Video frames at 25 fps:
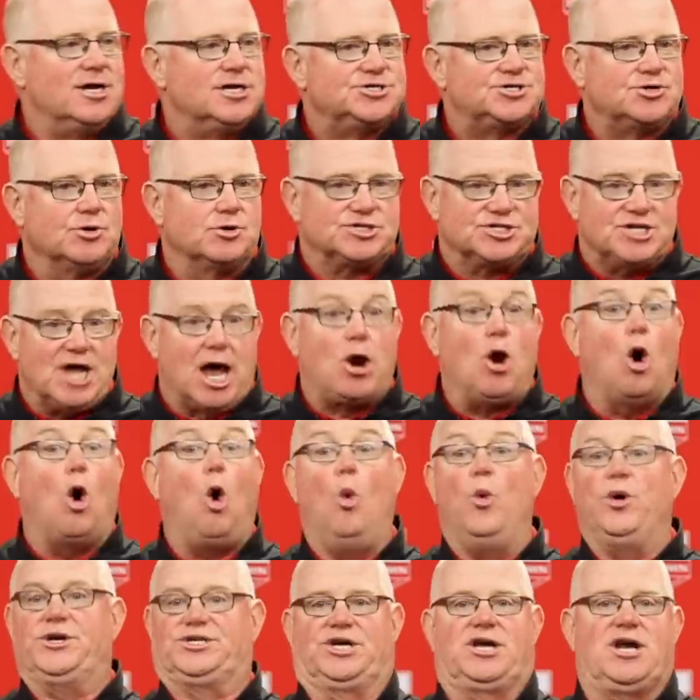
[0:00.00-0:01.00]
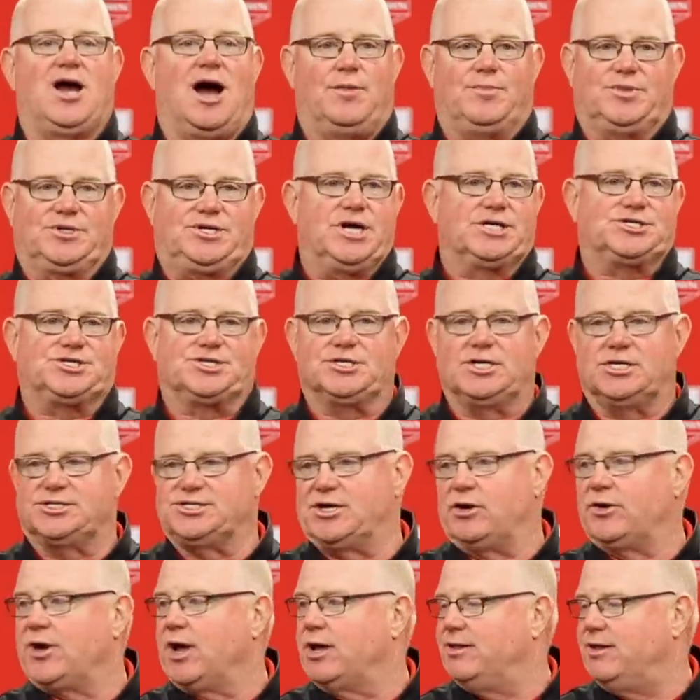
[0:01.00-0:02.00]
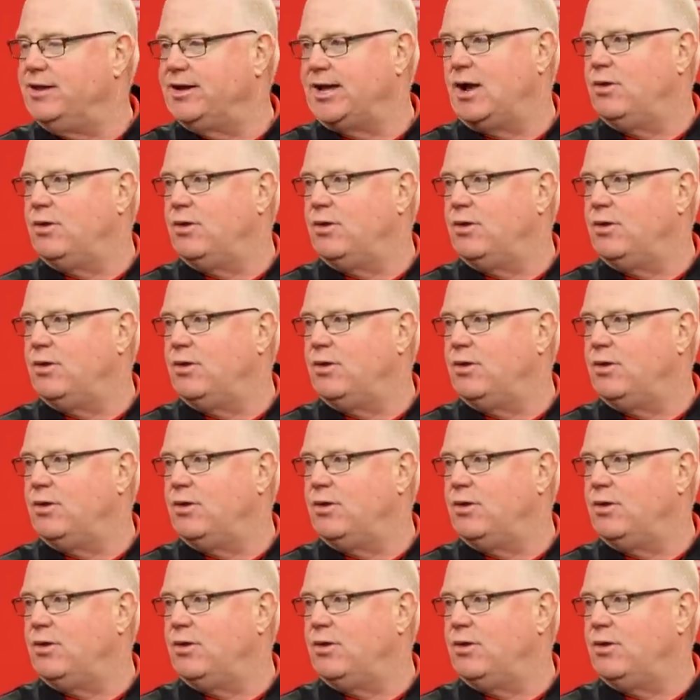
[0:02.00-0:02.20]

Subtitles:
So it's not always a competition because they'll get